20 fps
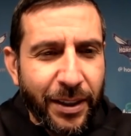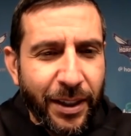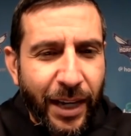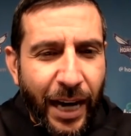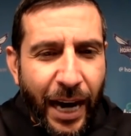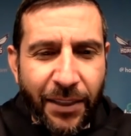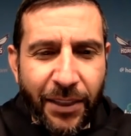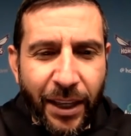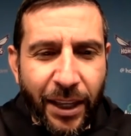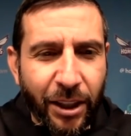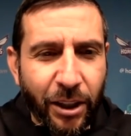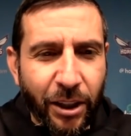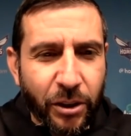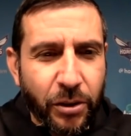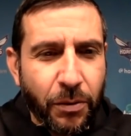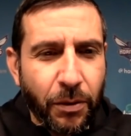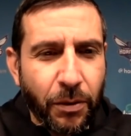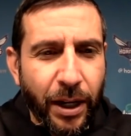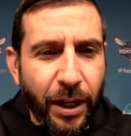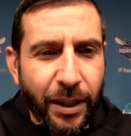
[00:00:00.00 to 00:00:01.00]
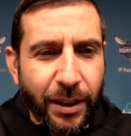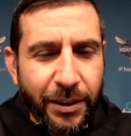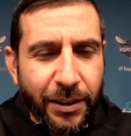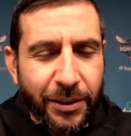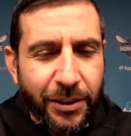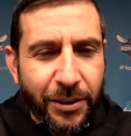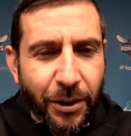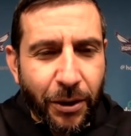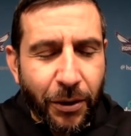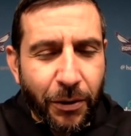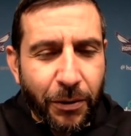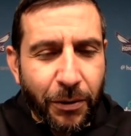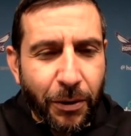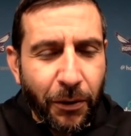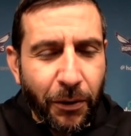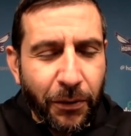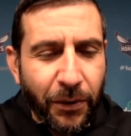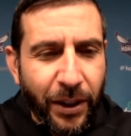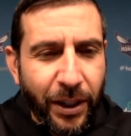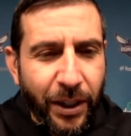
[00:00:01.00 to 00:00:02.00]
I think it looks great, so
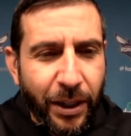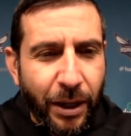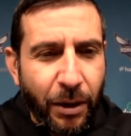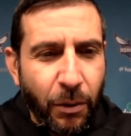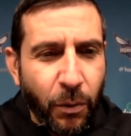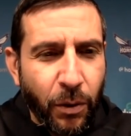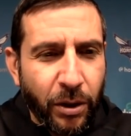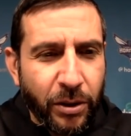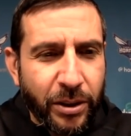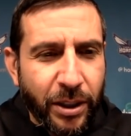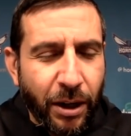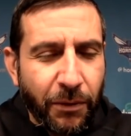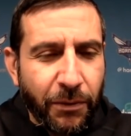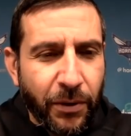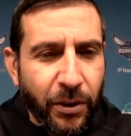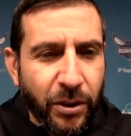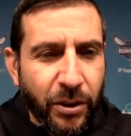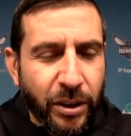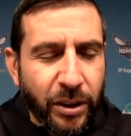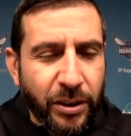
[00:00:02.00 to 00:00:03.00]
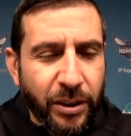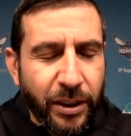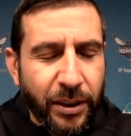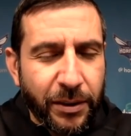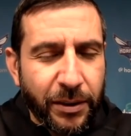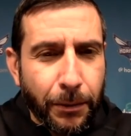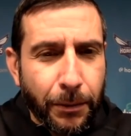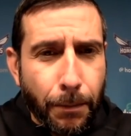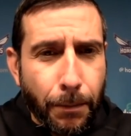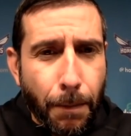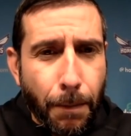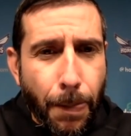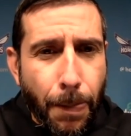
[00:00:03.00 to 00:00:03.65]
hopefully it works out for us this season.